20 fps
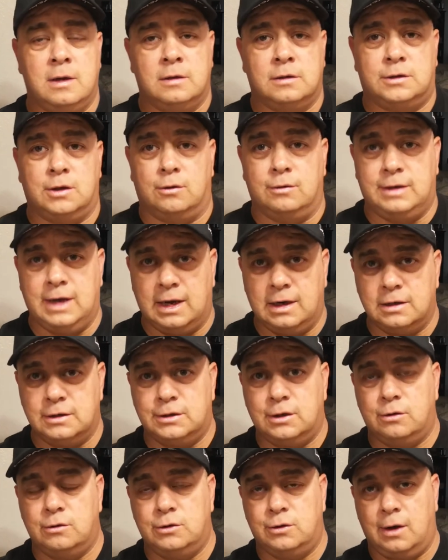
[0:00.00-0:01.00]
So Dennis
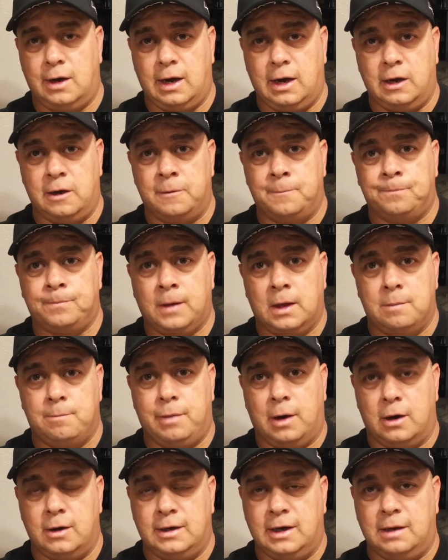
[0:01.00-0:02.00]
O'Drain,
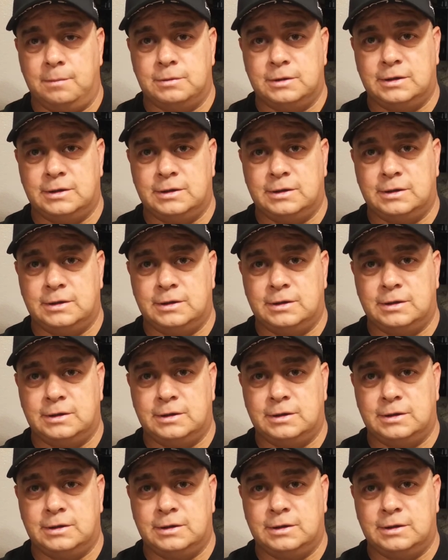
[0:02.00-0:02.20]
Pardeep